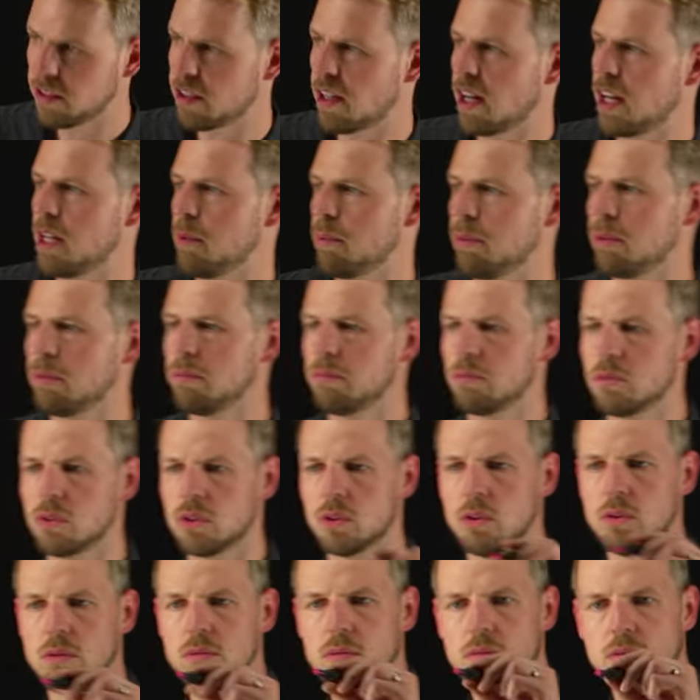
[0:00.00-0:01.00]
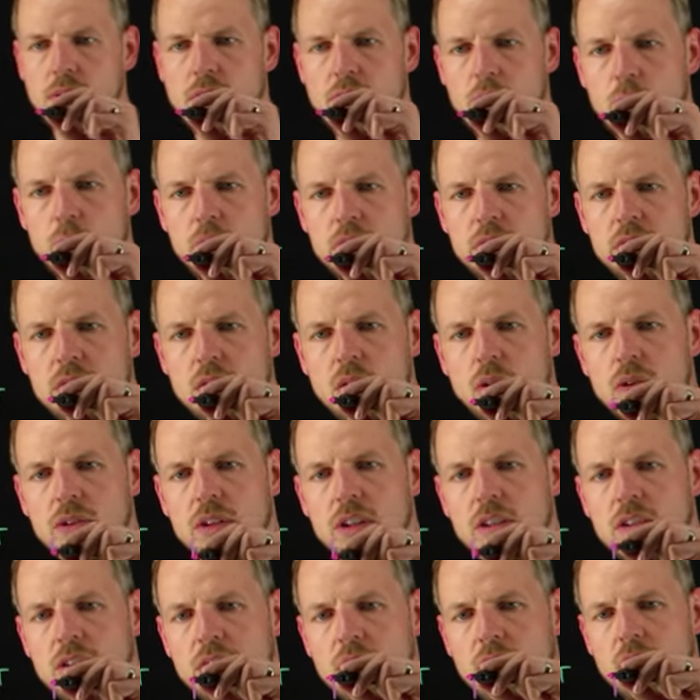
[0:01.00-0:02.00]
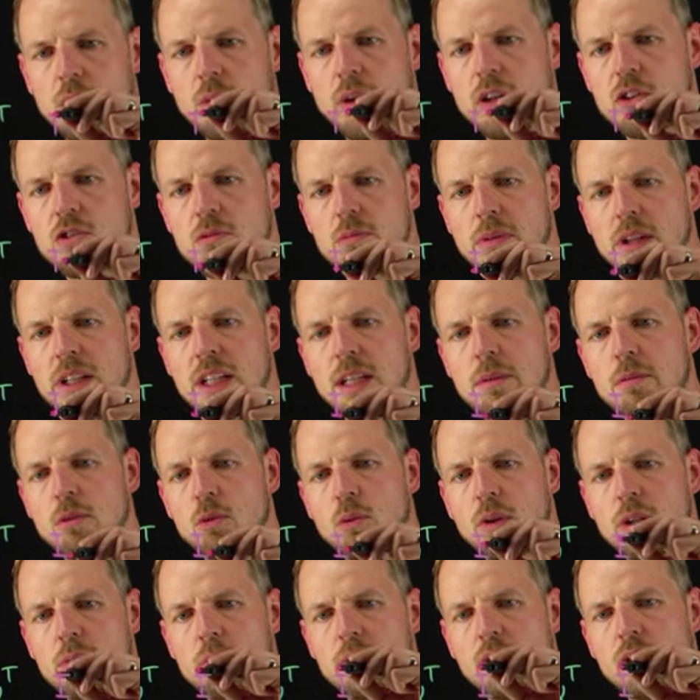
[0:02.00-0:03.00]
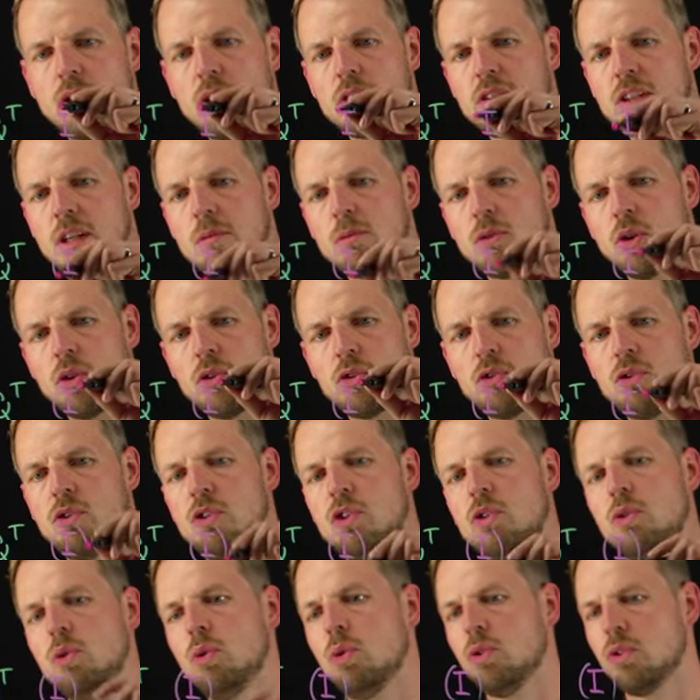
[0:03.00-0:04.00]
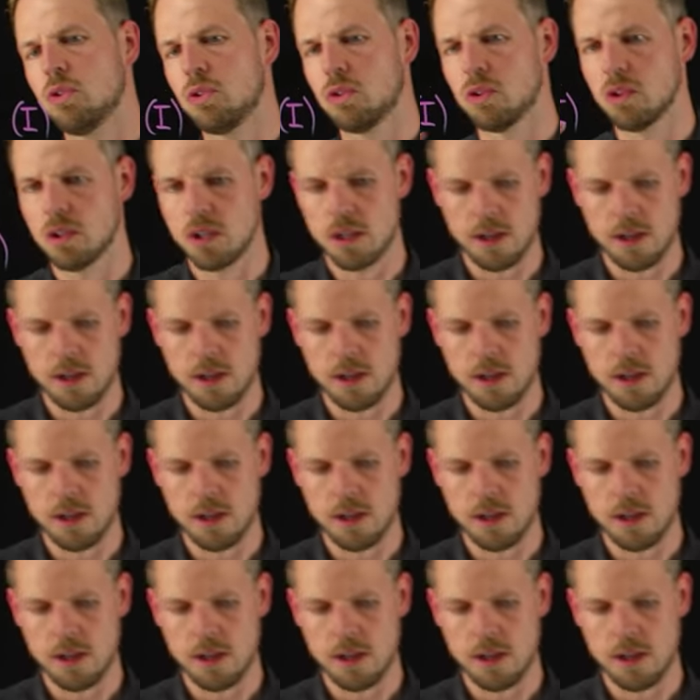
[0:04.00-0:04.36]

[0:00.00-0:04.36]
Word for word: type. So I will denote this equation by number one because I'm going to use